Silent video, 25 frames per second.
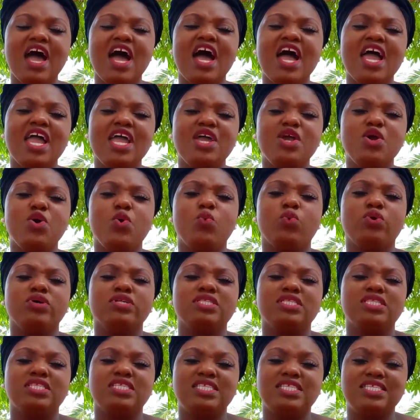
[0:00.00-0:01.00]
I
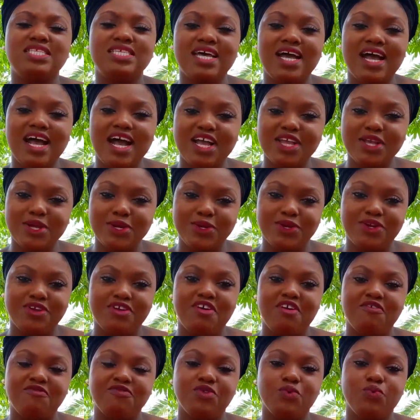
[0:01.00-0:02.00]
was tired
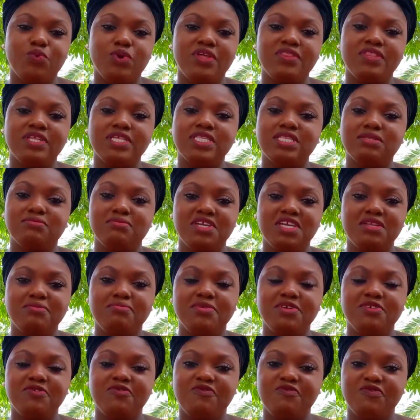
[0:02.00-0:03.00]
of the way this made
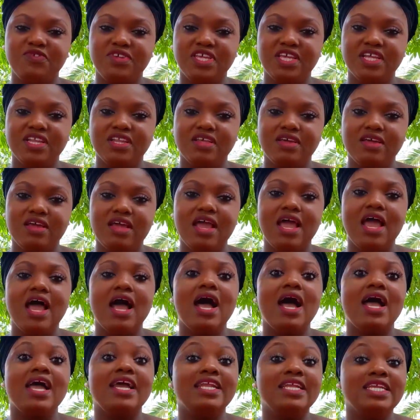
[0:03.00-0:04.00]
me feel.
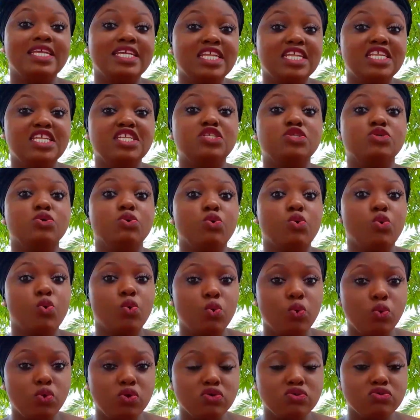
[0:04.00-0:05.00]
I needed it to
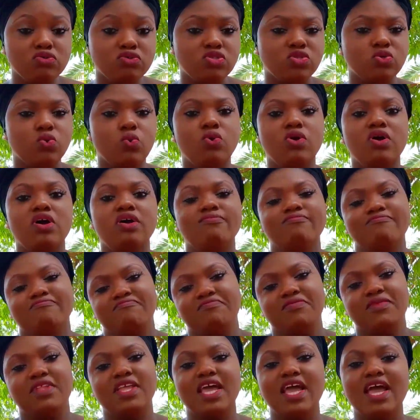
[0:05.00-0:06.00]
go, so
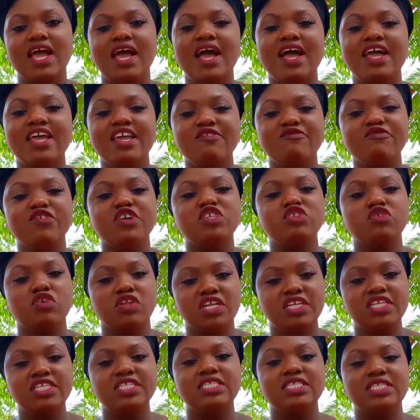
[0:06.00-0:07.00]
I
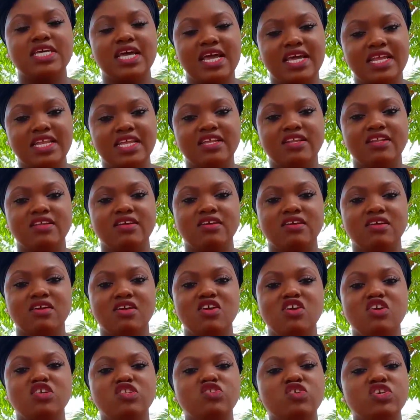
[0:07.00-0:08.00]
eventually decided
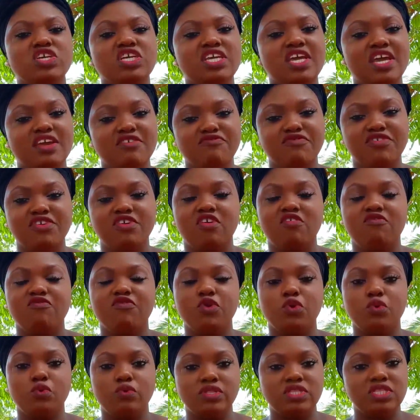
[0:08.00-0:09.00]
to get rid of
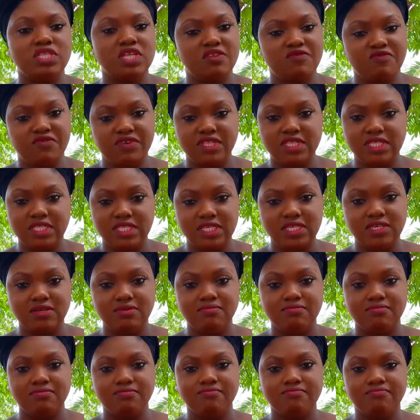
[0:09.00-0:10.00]
low self-esteem
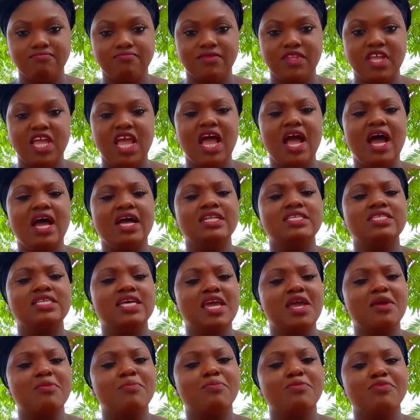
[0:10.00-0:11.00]
and
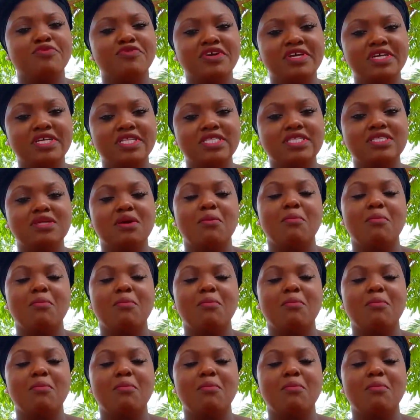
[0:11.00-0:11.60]
to embrace